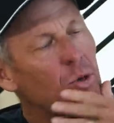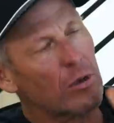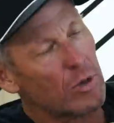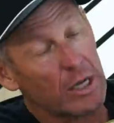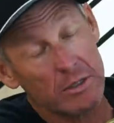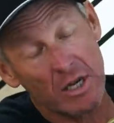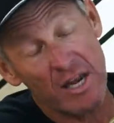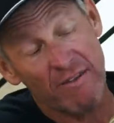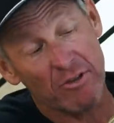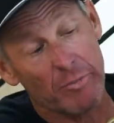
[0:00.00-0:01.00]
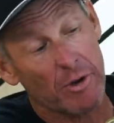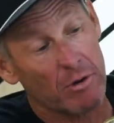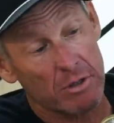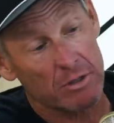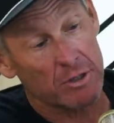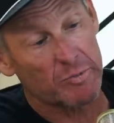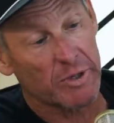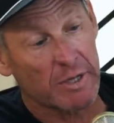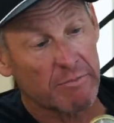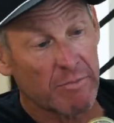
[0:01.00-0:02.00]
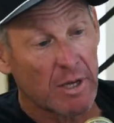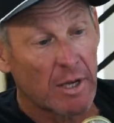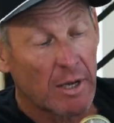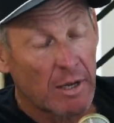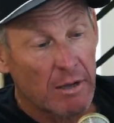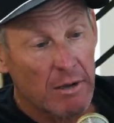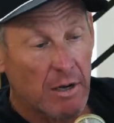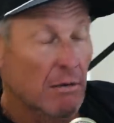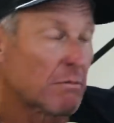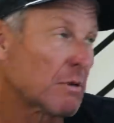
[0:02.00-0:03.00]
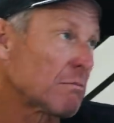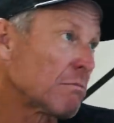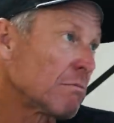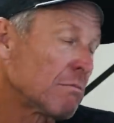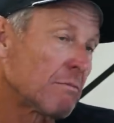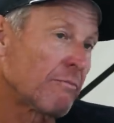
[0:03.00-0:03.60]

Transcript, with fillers: well, well, it doesn't have to be, or it could just be a, you know, it's uh, kind of,